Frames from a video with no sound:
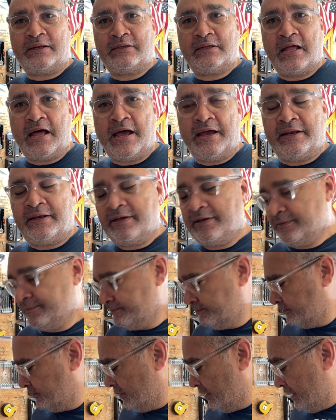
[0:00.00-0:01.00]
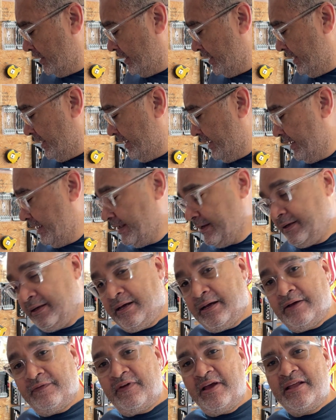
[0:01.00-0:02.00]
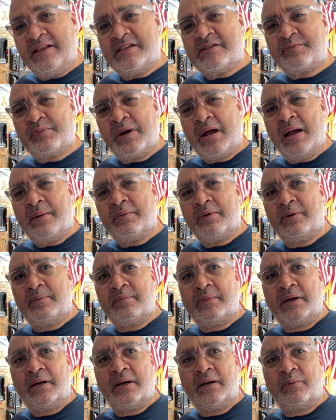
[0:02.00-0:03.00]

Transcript: Glide. And I've had this problem